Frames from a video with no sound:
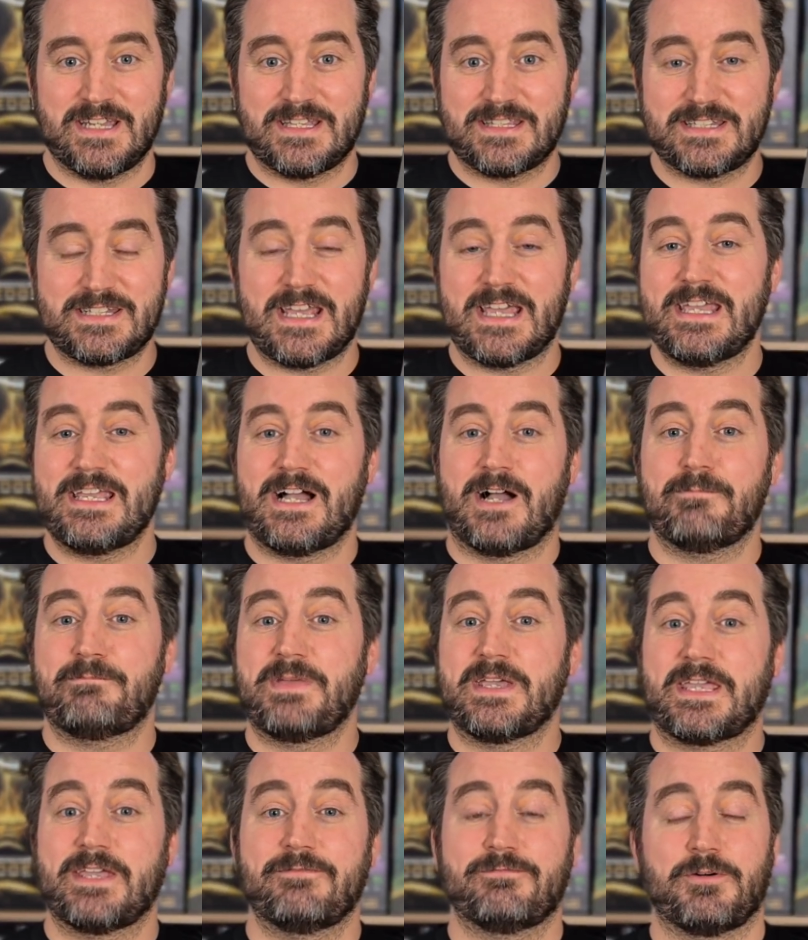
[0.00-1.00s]
Today I'm
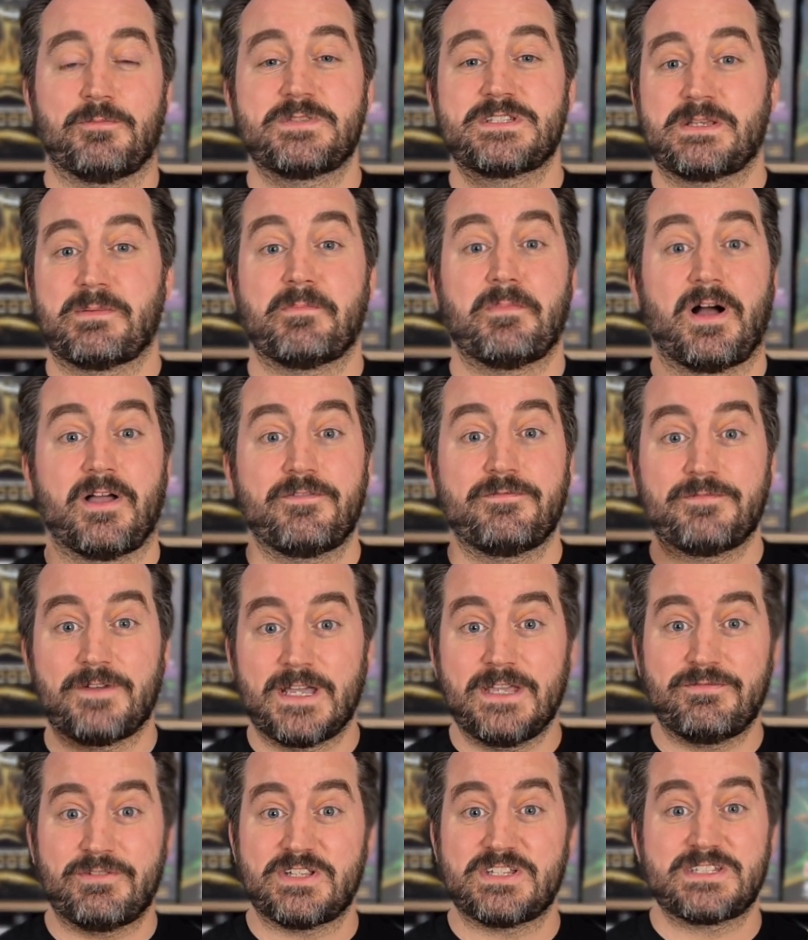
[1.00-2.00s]
picking from some of my
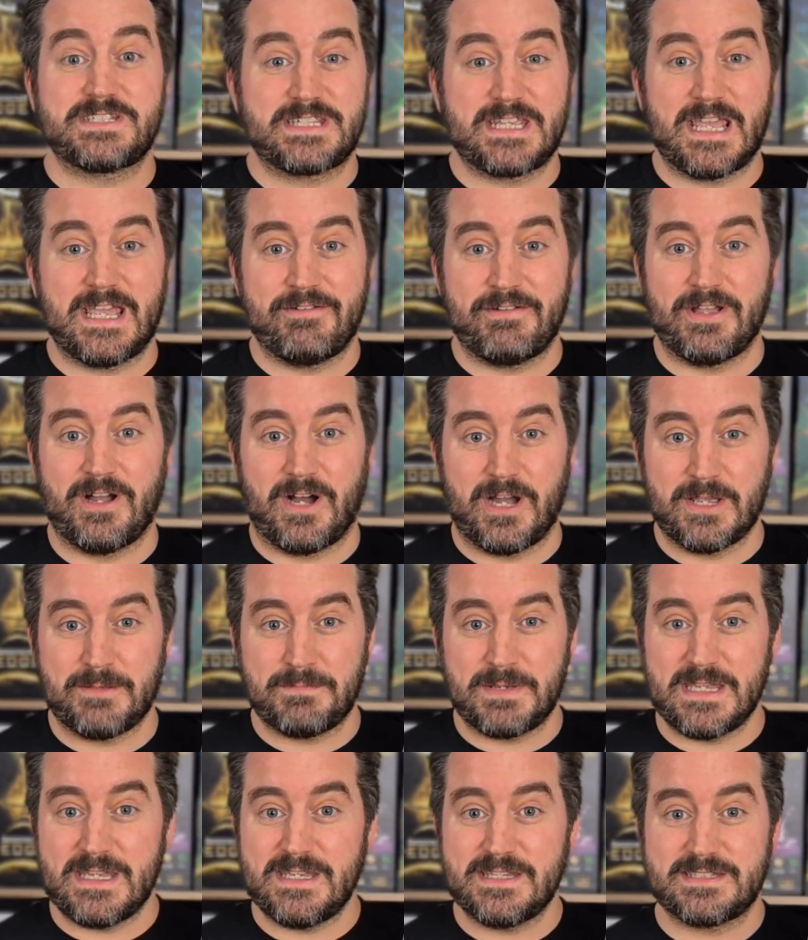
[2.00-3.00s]
favourite scary
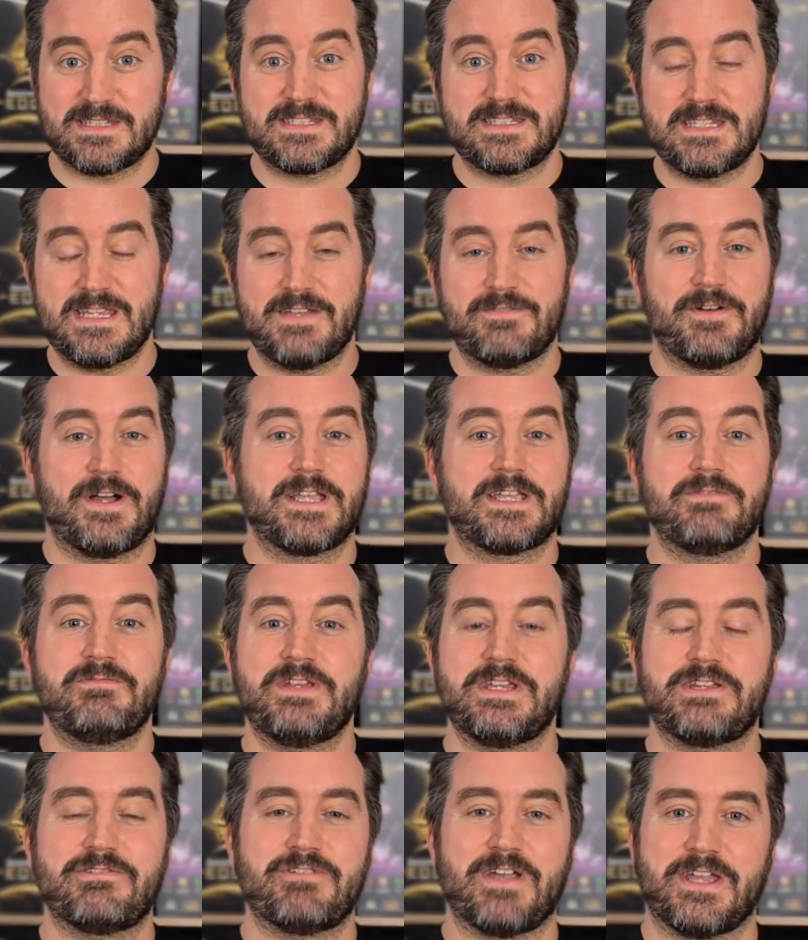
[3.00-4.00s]
IPs to see if I can
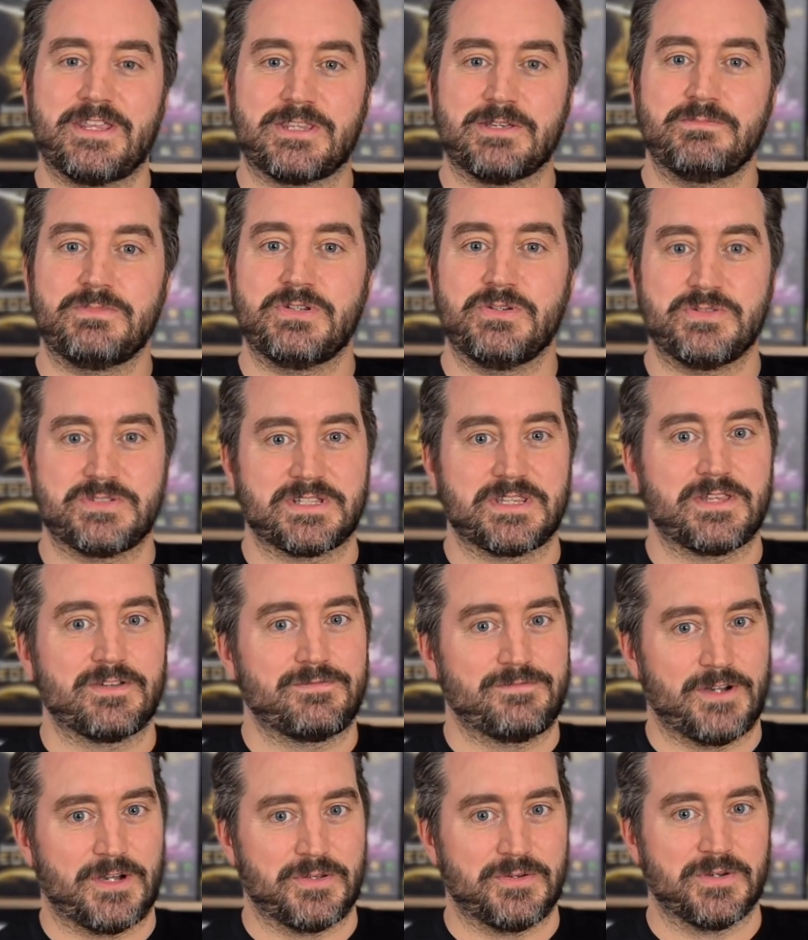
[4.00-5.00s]
recreate them using the
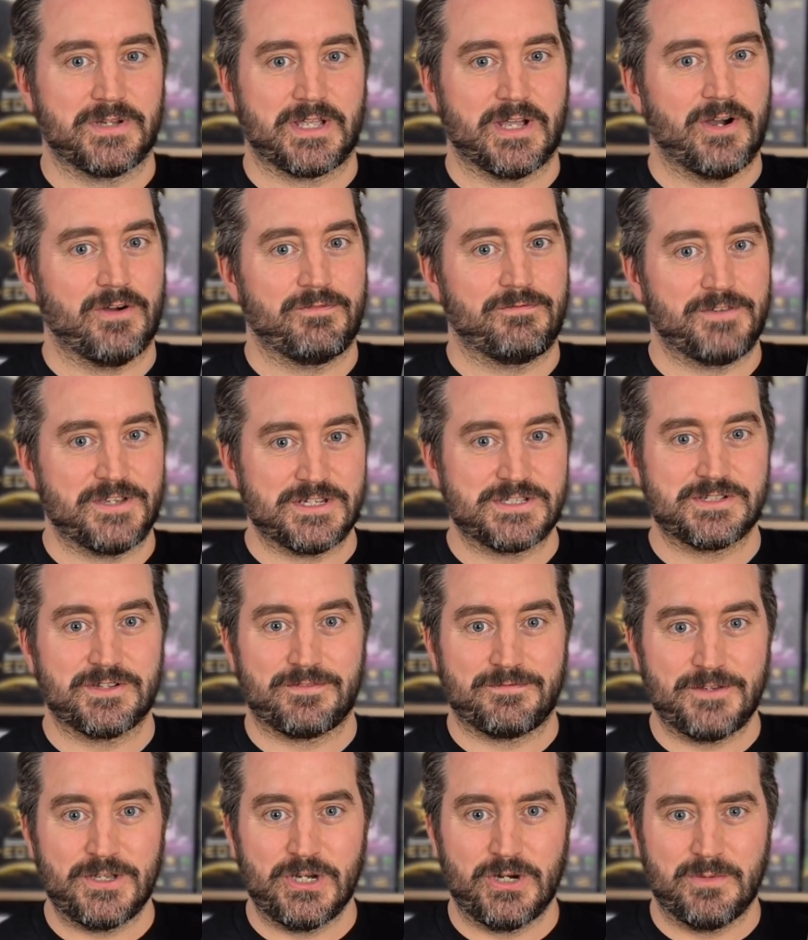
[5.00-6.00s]
Final Girl feature
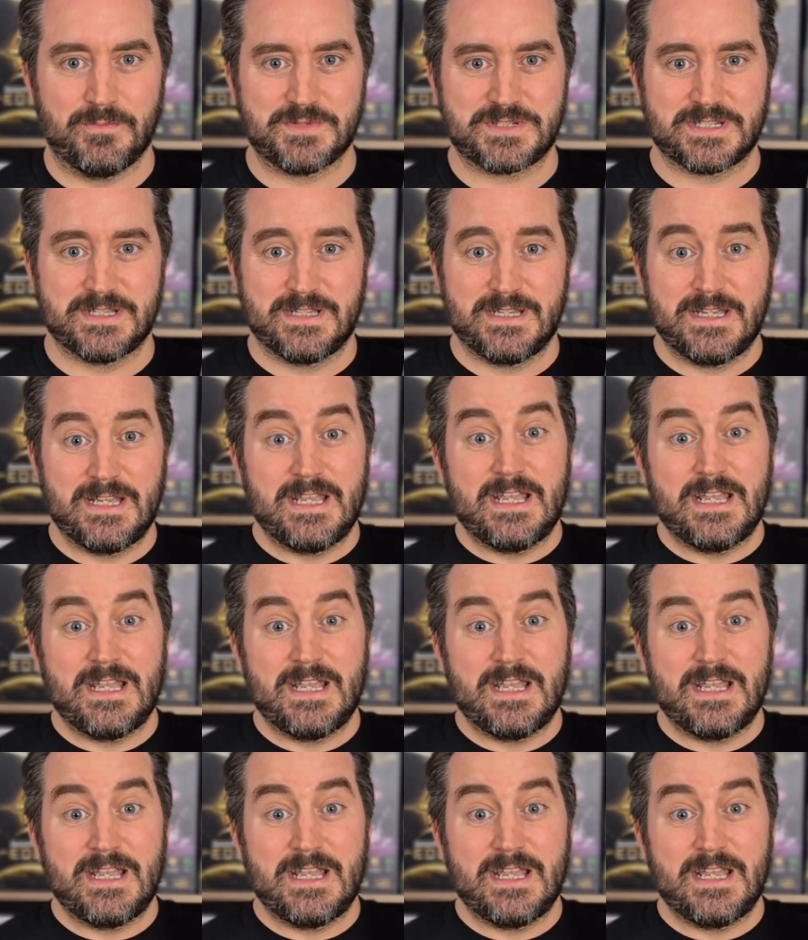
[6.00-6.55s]
films.